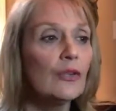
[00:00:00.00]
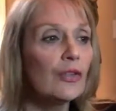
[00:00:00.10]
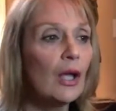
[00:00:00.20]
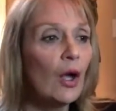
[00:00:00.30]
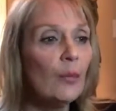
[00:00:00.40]

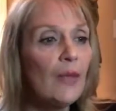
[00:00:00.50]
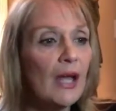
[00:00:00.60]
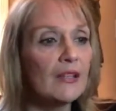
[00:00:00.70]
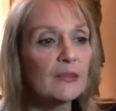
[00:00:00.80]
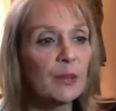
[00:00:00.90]
So I hope
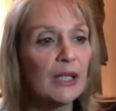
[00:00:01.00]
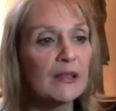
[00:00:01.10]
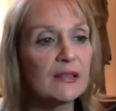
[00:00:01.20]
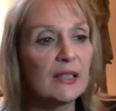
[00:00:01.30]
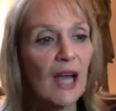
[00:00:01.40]
that
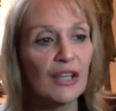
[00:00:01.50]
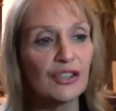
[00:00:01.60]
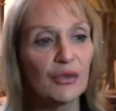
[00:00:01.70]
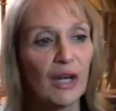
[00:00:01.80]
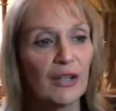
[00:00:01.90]
explains the
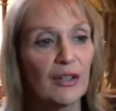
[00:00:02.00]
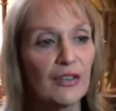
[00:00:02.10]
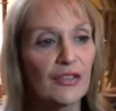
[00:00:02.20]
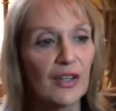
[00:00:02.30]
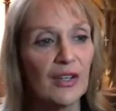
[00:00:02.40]
Akashic
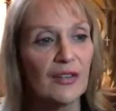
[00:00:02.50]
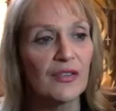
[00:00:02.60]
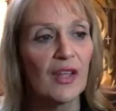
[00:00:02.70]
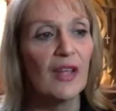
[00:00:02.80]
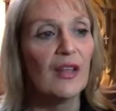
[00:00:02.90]
Records,
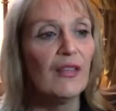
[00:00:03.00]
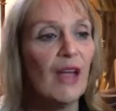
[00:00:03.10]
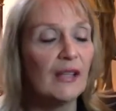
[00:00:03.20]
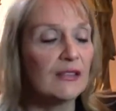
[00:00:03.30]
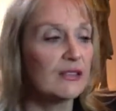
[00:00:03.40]
because
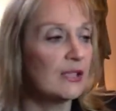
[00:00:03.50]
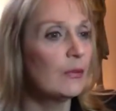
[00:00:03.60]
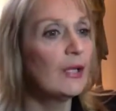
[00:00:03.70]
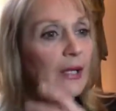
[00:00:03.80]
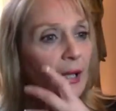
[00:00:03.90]

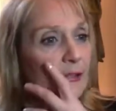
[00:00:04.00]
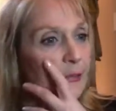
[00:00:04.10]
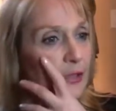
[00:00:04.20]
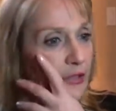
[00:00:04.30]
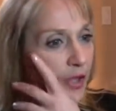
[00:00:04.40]
someone had
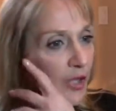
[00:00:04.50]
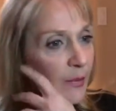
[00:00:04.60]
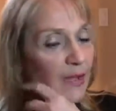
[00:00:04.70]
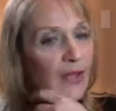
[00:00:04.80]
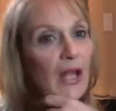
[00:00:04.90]
asked me to talk
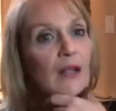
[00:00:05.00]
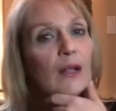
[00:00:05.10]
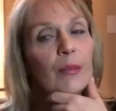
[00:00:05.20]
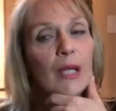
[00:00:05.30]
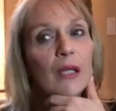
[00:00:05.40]
about that a
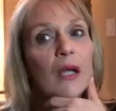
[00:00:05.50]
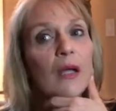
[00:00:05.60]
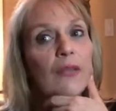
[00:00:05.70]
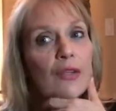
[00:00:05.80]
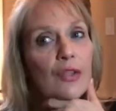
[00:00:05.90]
little bit.
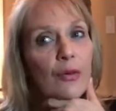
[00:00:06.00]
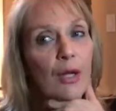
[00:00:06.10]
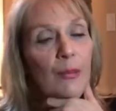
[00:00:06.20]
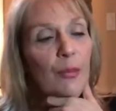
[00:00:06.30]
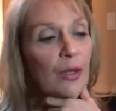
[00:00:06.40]
There's a
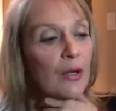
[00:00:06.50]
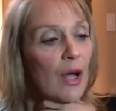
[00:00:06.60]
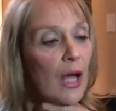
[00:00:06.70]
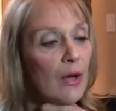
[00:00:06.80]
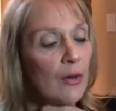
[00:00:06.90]
great book
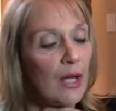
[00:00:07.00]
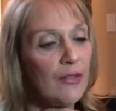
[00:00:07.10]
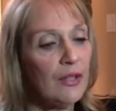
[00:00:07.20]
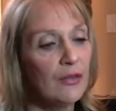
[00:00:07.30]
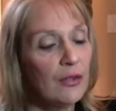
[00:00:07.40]
out. I
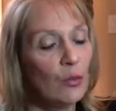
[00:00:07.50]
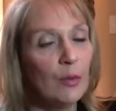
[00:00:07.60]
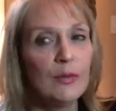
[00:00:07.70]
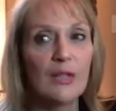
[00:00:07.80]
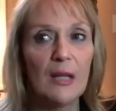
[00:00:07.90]
think the
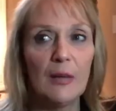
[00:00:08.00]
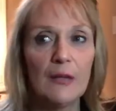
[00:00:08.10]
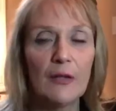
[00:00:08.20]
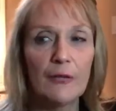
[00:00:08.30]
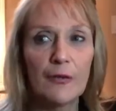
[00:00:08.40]
woman's name, I
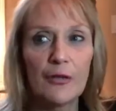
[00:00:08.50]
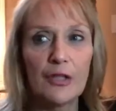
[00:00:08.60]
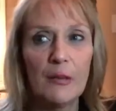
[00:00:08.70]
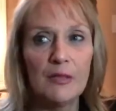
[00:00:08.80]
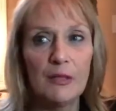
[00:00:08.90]
think her
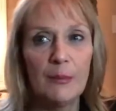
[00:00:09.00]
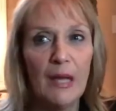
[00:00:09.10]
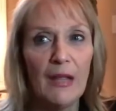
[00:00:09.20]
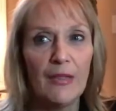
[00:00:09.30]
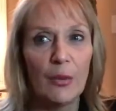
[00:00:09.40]
first name is either
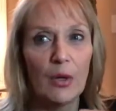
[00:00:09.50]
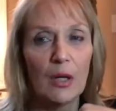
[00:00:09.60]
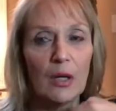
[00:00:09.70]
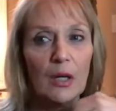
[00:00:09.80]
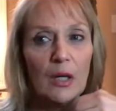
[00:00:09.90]
Beth
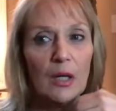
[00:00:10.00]
or